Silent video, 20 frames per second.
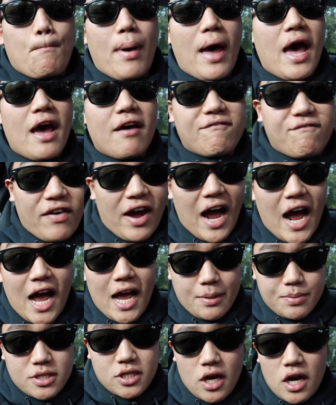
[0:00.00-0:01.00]
bad
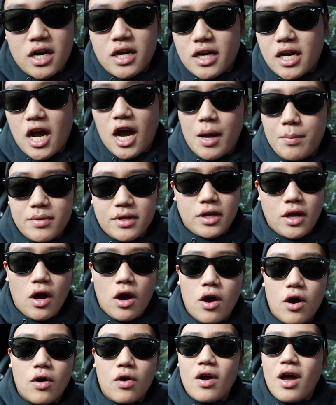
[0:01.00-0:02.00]
vibes started coming.
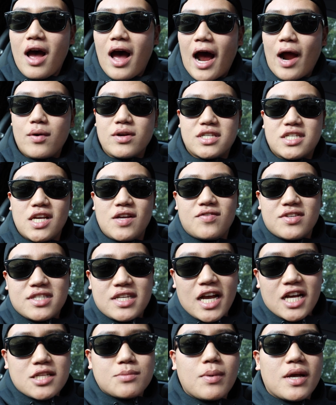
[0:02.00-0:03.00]
Yo, I received a
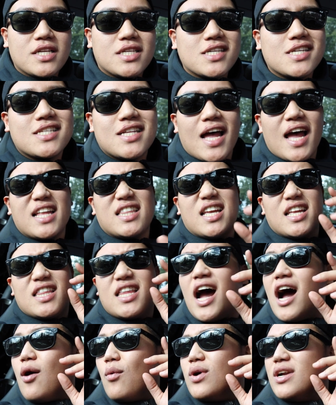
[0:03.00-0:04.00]
text message that I did
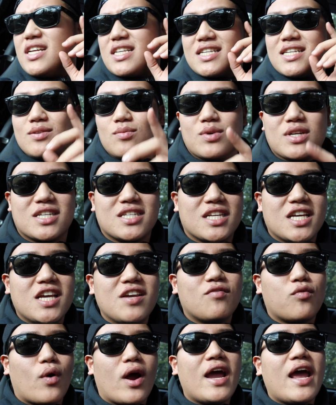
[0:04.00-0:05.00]
not want to
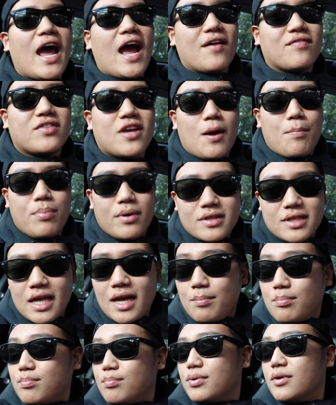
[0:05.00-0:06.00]
receive. Right after I put
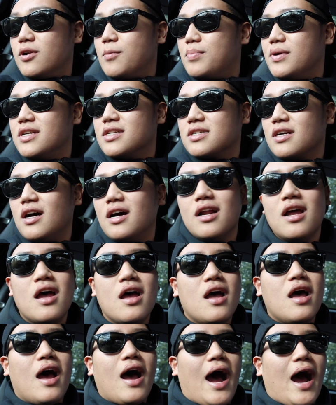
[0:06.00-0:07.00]
that Buddha piece on,
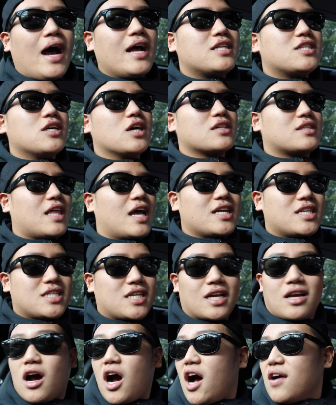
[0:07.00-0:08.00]
I took that
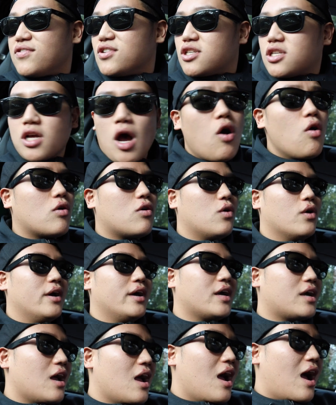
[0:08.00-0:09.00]
shit off so
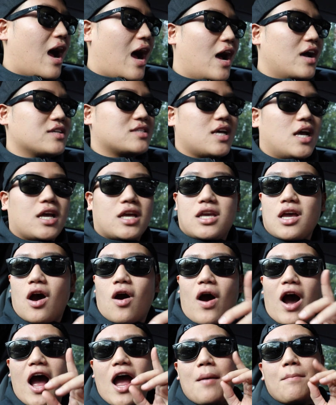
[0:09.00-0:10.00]
quick. I was like, "Yo,
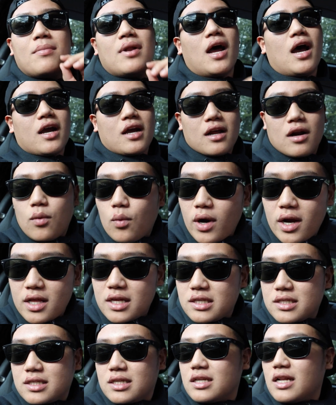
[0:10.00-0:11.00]
I am not gonna wear
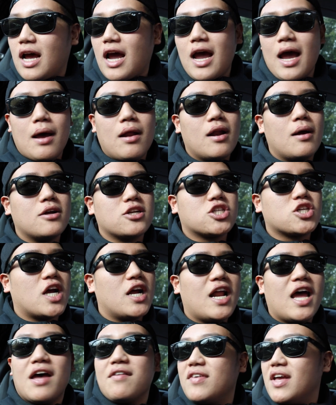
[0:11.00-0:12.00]
this tonight. I'm not
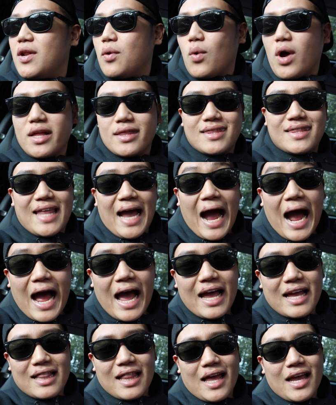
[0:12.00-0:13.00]
trying to have anyone
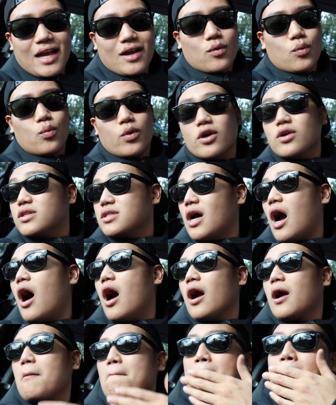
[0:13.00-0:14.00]
die." Like, real
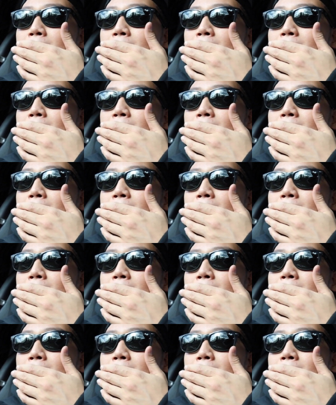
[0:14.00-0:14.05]
talk.